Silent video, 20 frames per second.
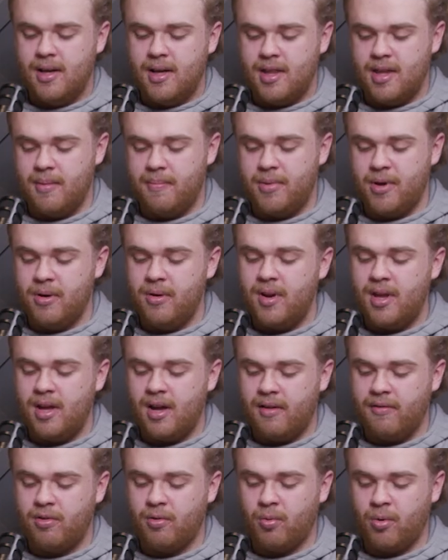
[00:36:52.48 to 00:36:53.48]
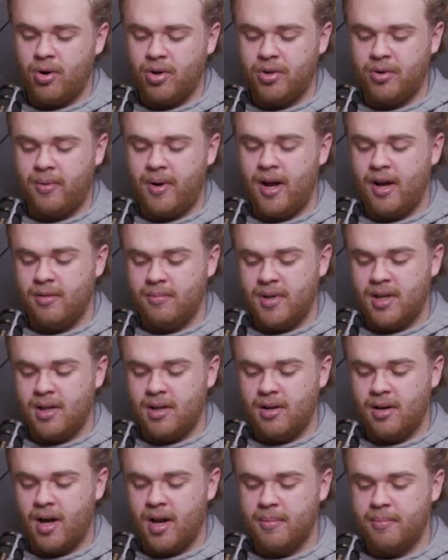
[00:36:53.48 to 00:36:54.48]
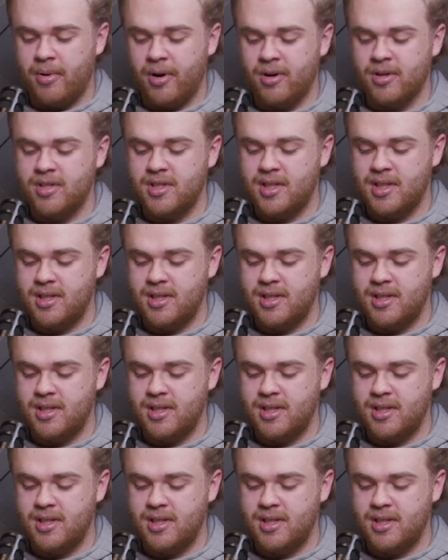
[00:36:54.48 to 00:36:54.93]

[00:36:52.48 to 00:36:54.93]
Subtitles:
The beauty of the world around me, not a person